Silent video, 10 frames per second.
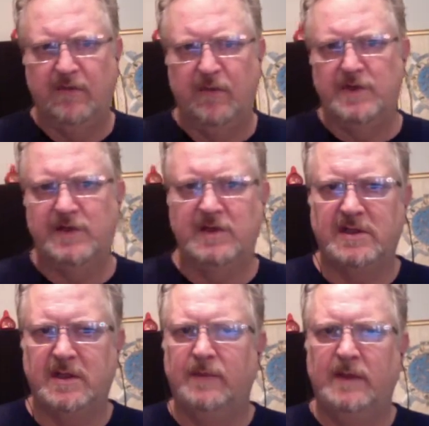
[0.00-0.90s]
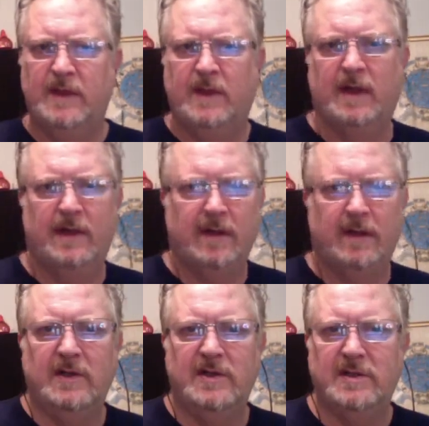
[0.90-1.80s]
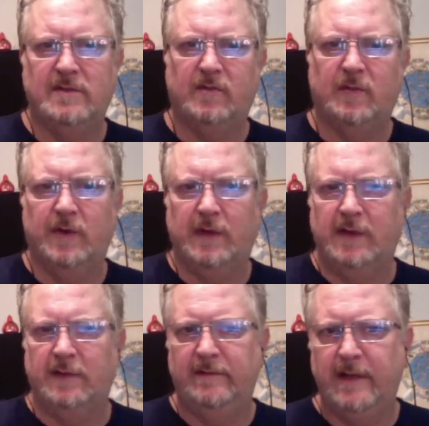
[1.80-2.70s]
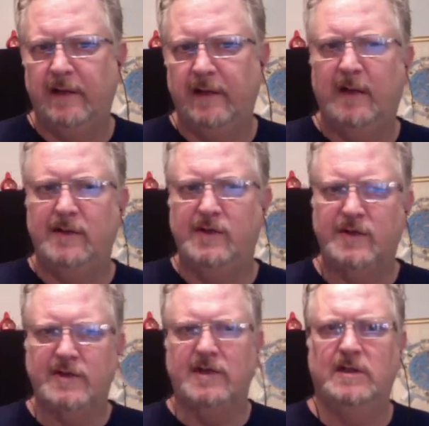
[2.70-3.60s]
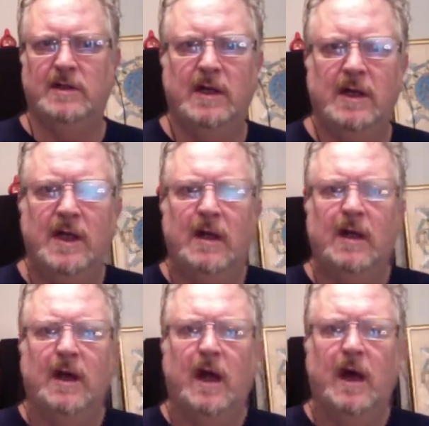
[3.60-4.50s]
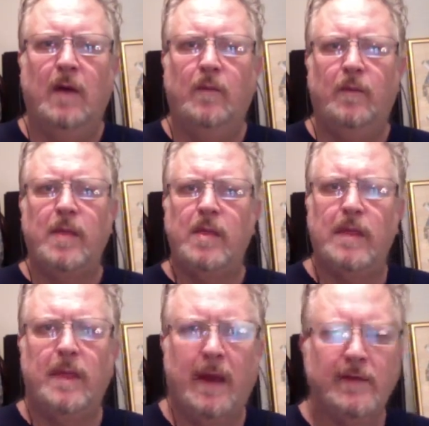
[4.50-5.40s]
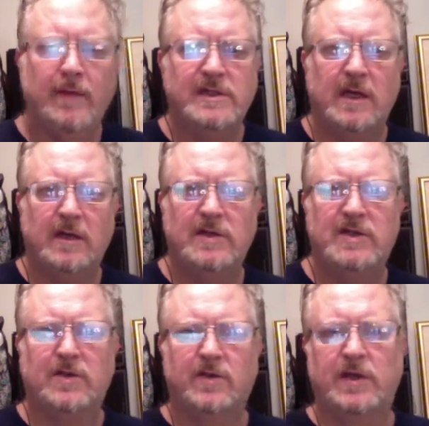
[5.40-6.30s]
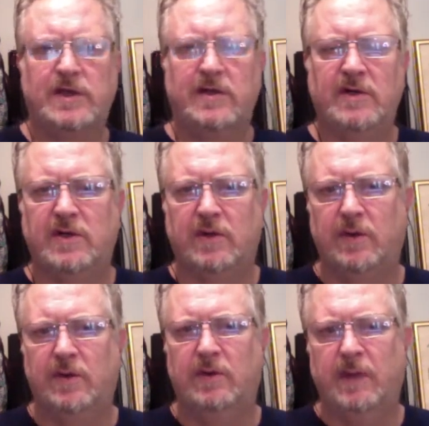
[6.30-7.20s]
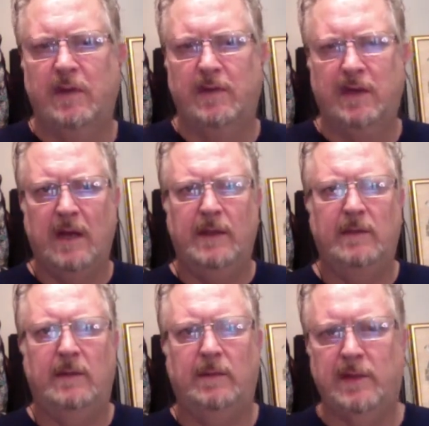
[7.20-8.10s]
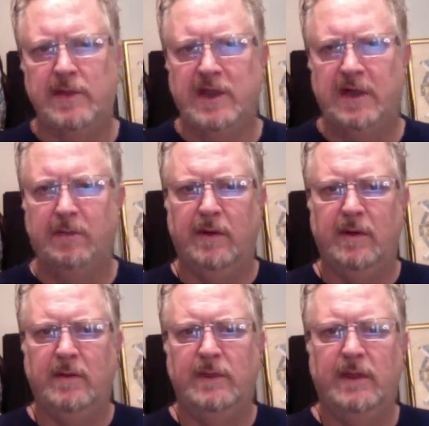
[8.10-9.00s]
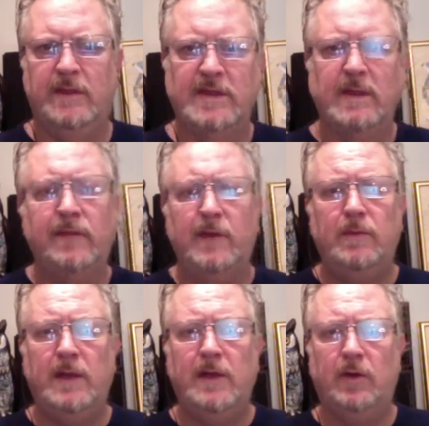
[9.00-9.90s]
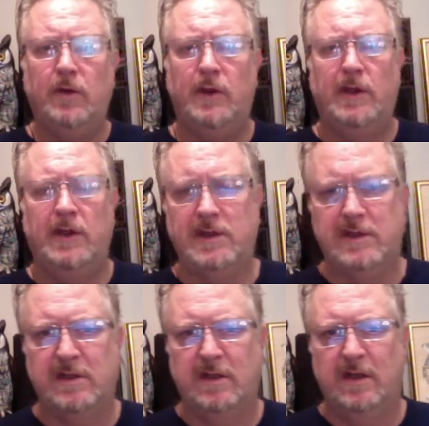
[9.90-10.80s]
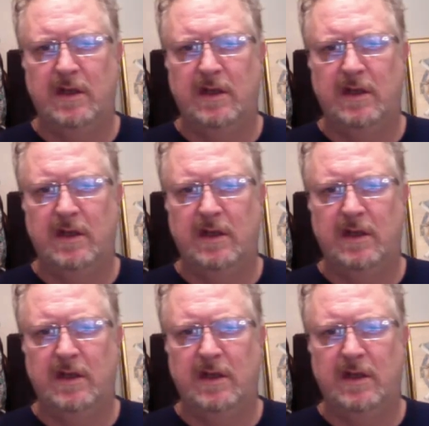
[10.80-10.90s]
versus something that I think is really not that interesting. Um, I'm going to tell you a story, share a story with you about a guy by the name of Bill Shenenblum. Now, some of you may know who he is.